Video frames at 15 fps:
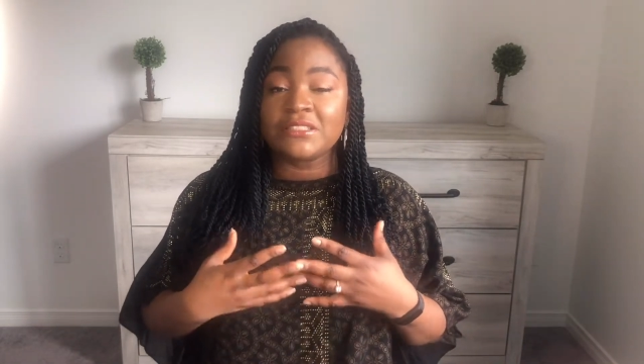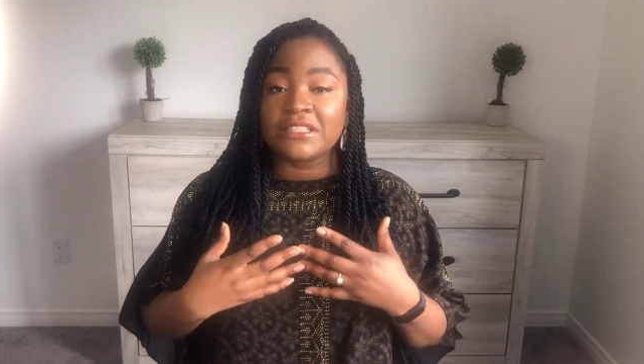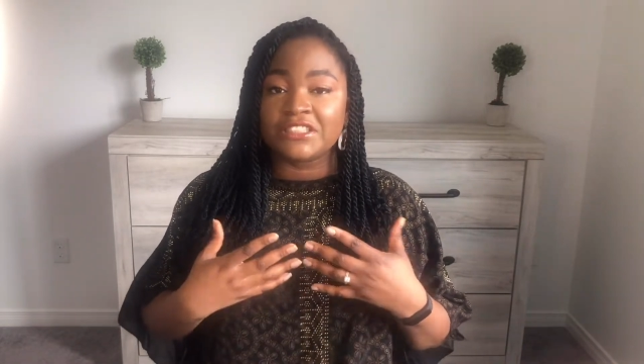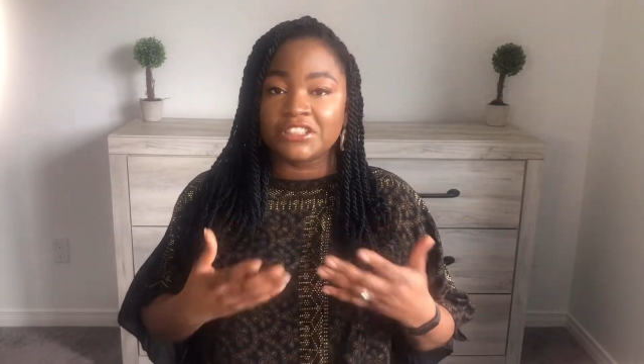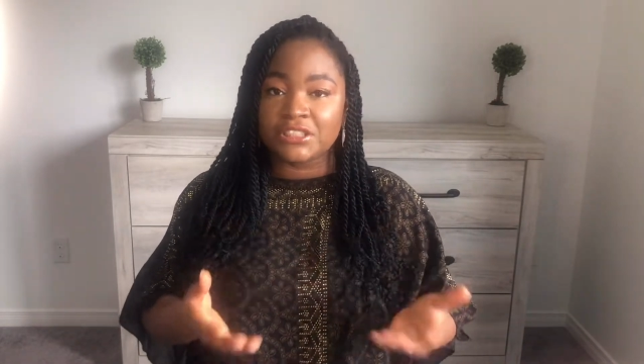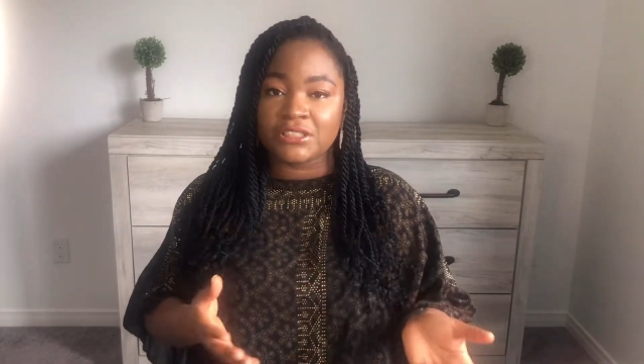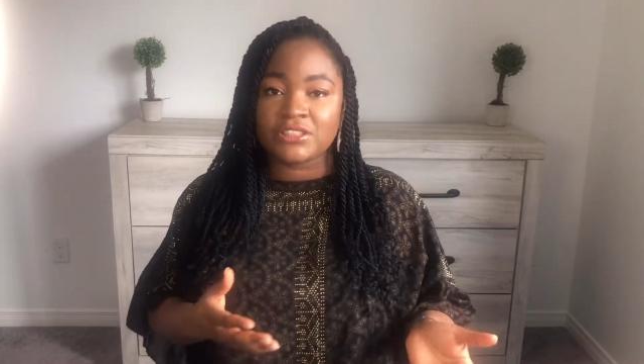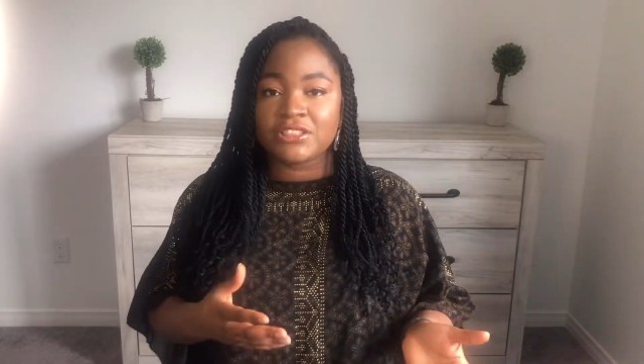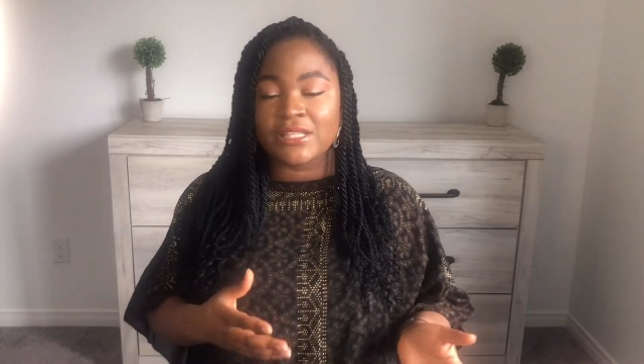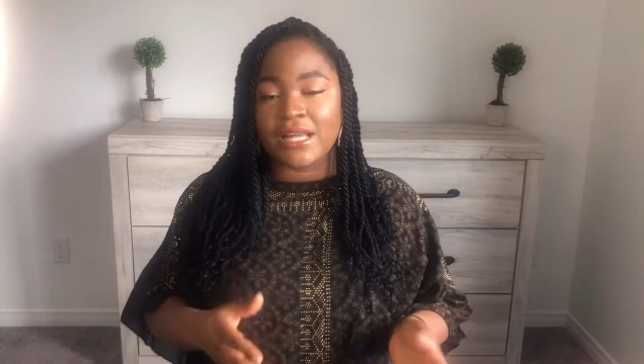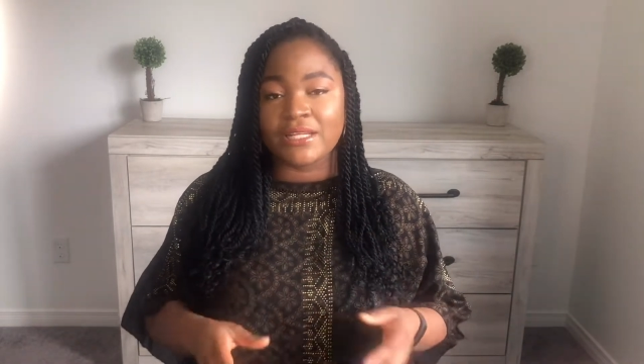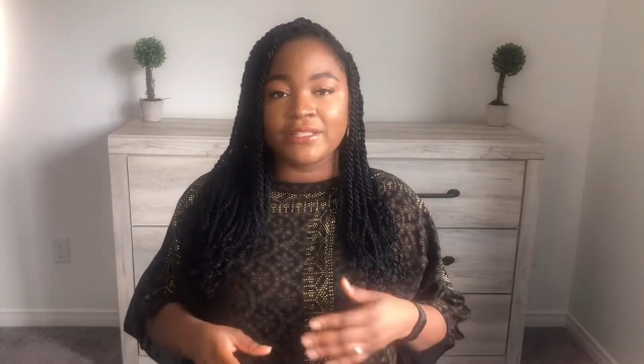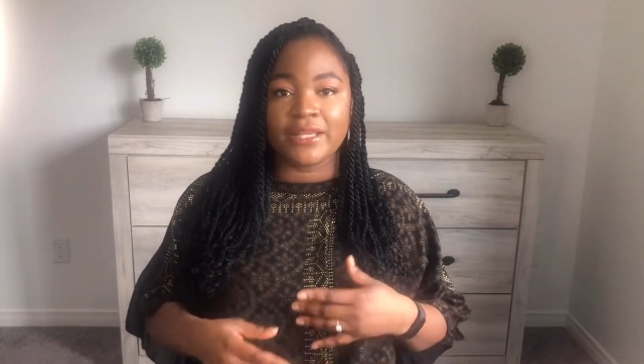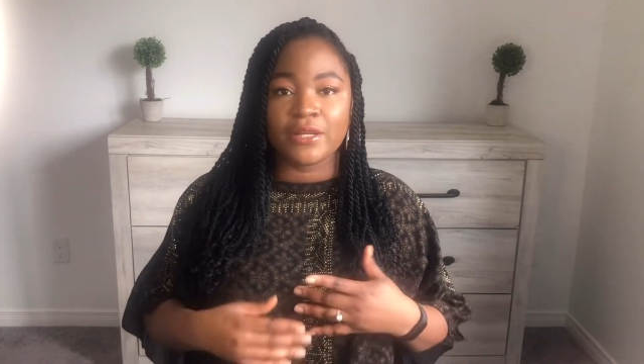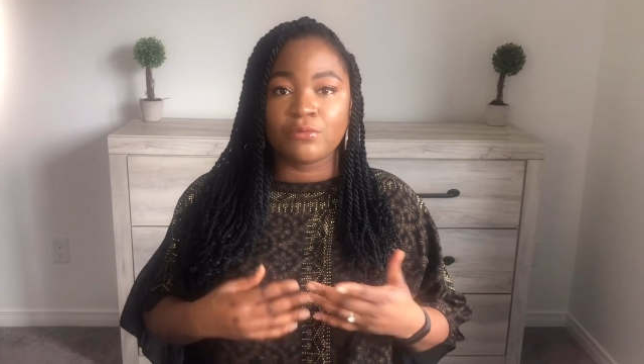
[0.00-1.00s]
chit chat,
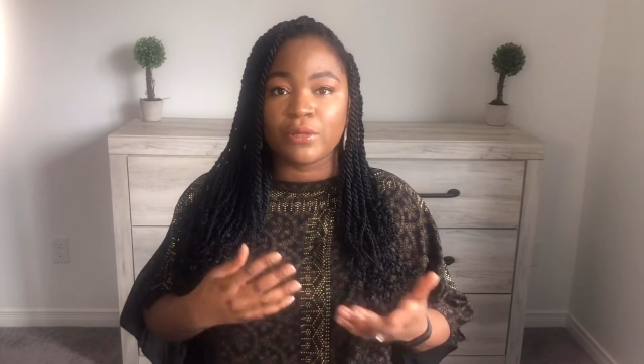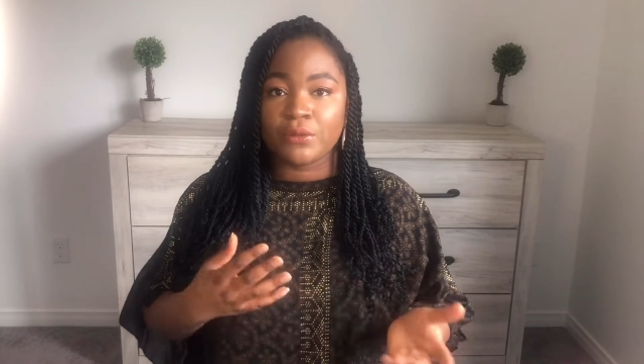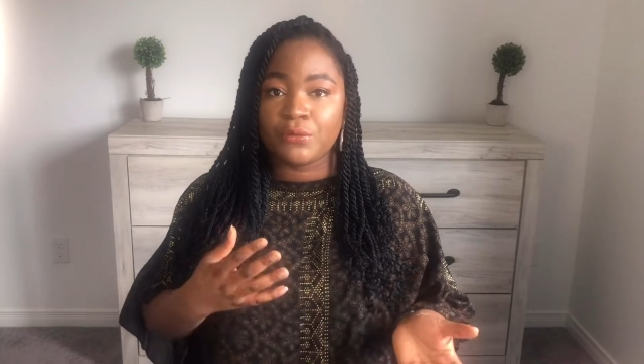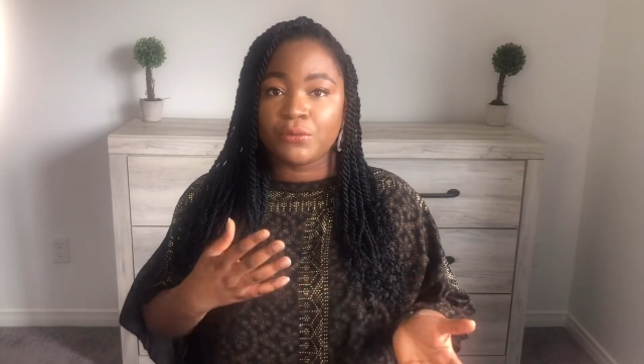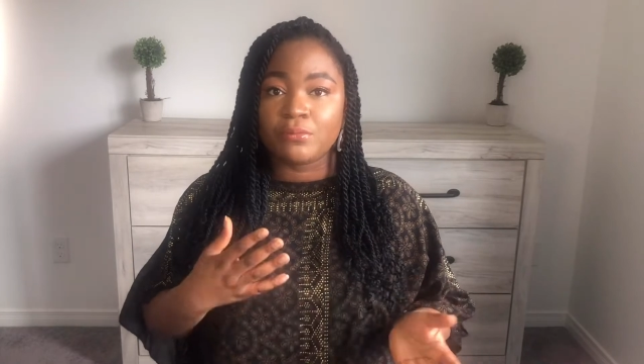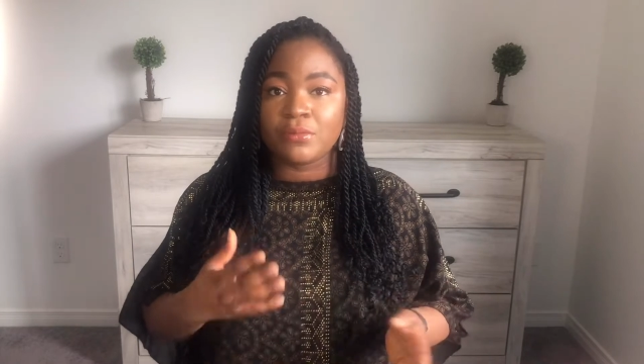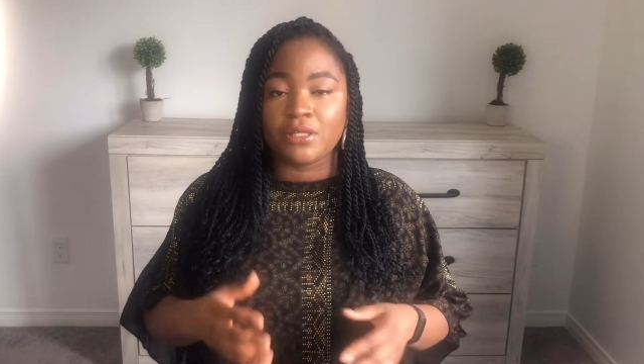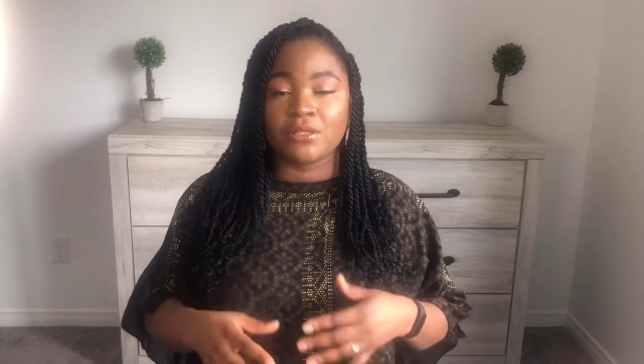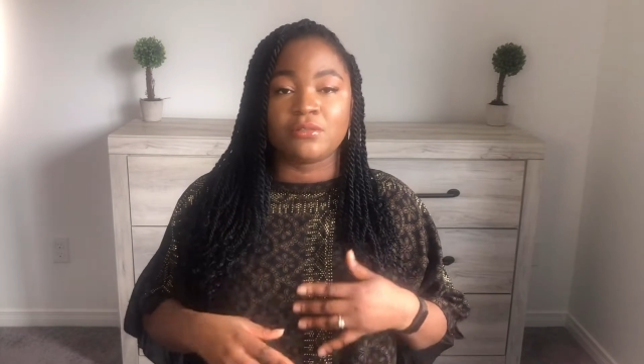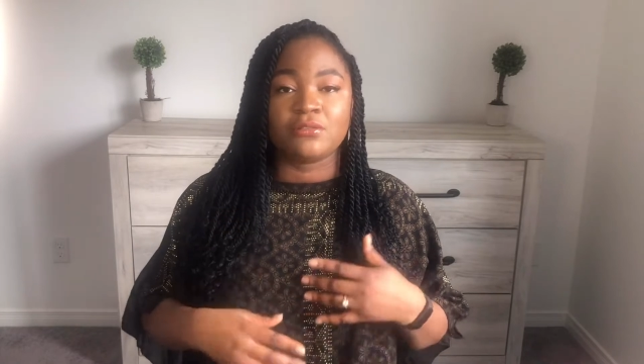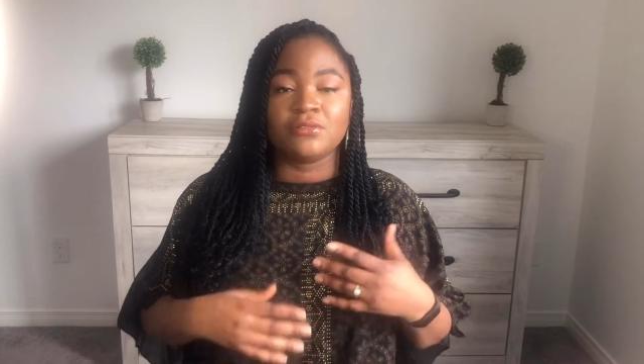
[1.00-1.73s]
get ready with me,